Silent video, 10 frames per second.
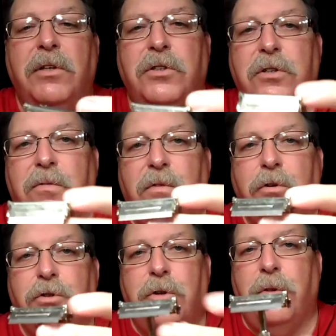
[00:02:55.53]
I believe this
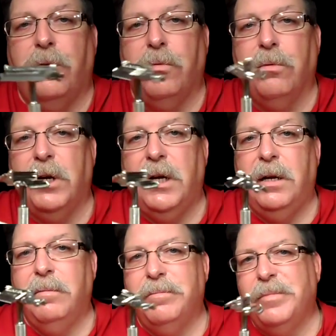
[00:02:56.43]
is a version
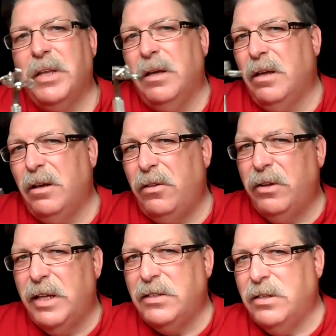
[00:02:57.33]
3,
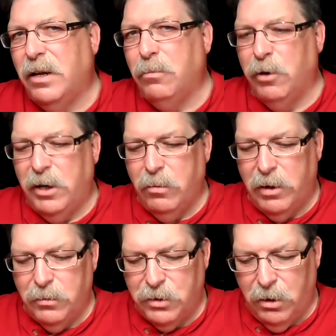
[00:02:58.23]
although that's not
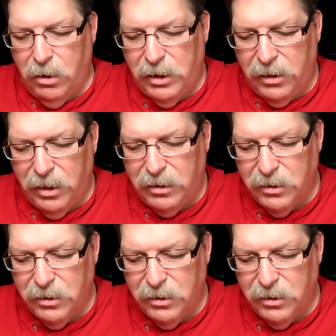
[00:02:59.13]
really what it was called.